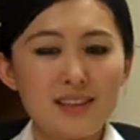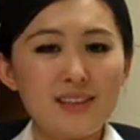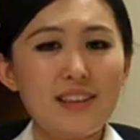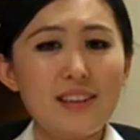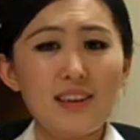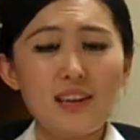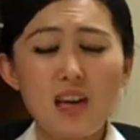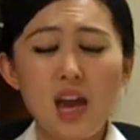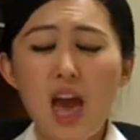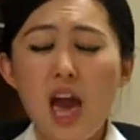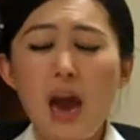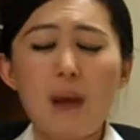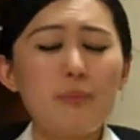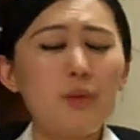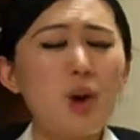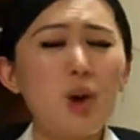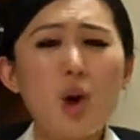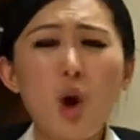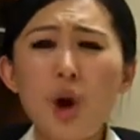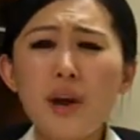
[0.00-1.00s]
Today,
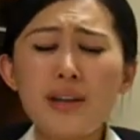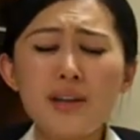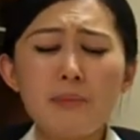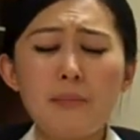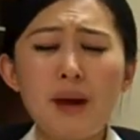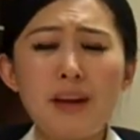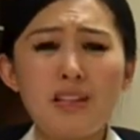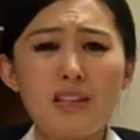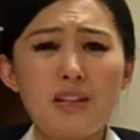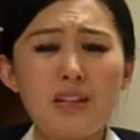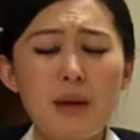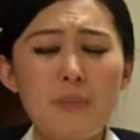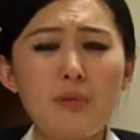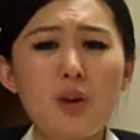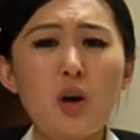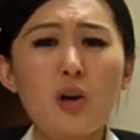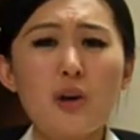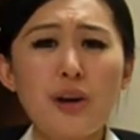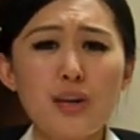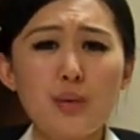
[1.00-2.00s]
I'm not going my I'm
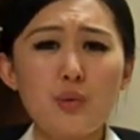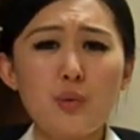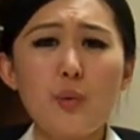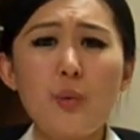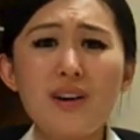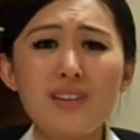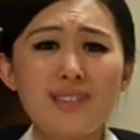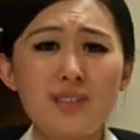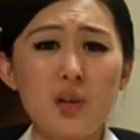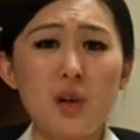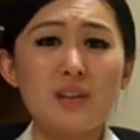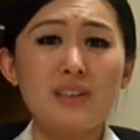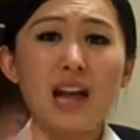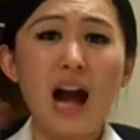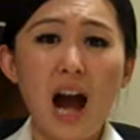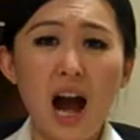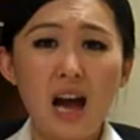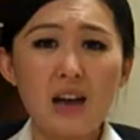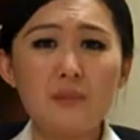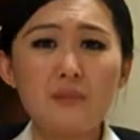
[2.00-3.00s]
not going to waste your
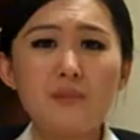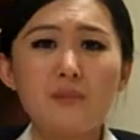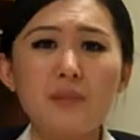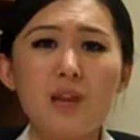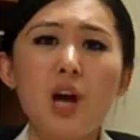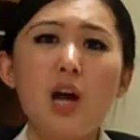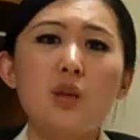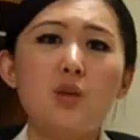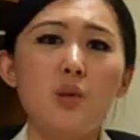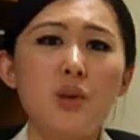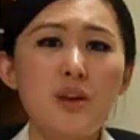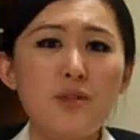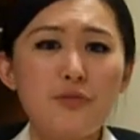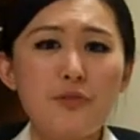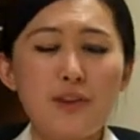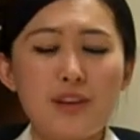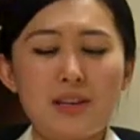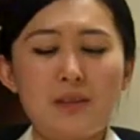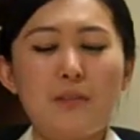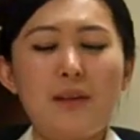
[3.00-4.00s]
time to
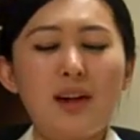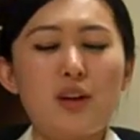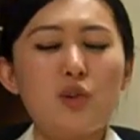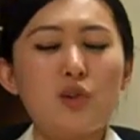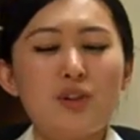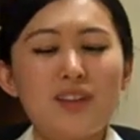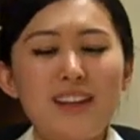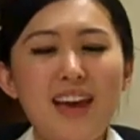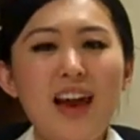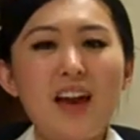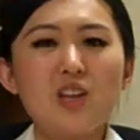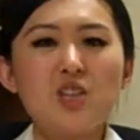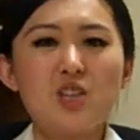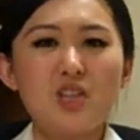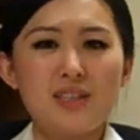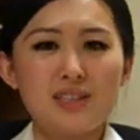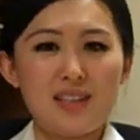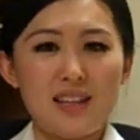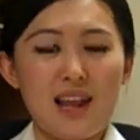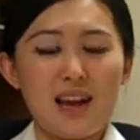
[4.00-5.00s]
inflate my
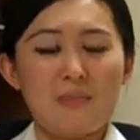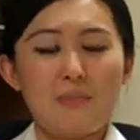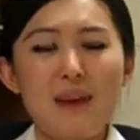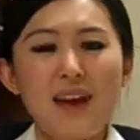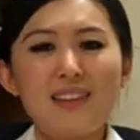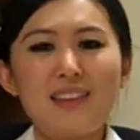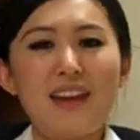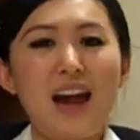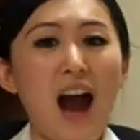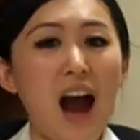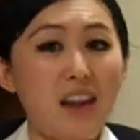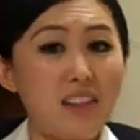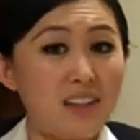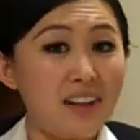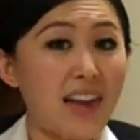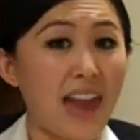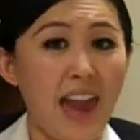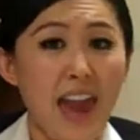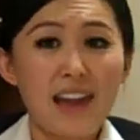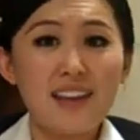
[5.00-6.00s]
credentials like many
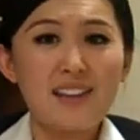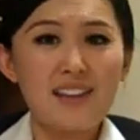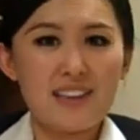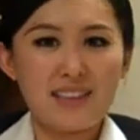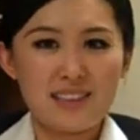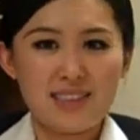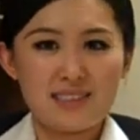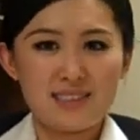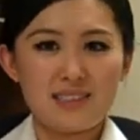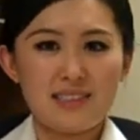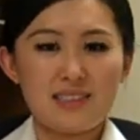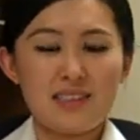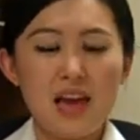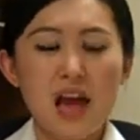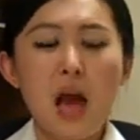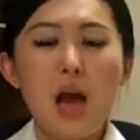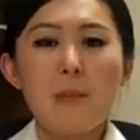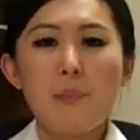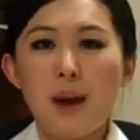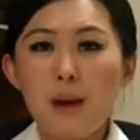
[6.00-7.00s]
other candidates
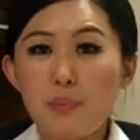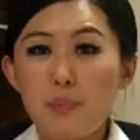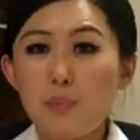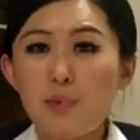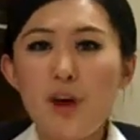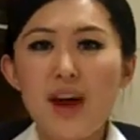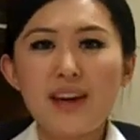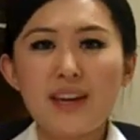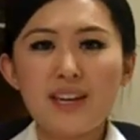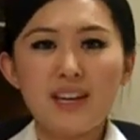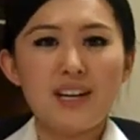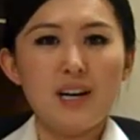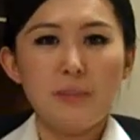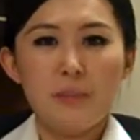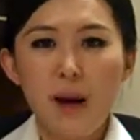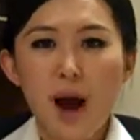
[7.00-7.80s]
by bragging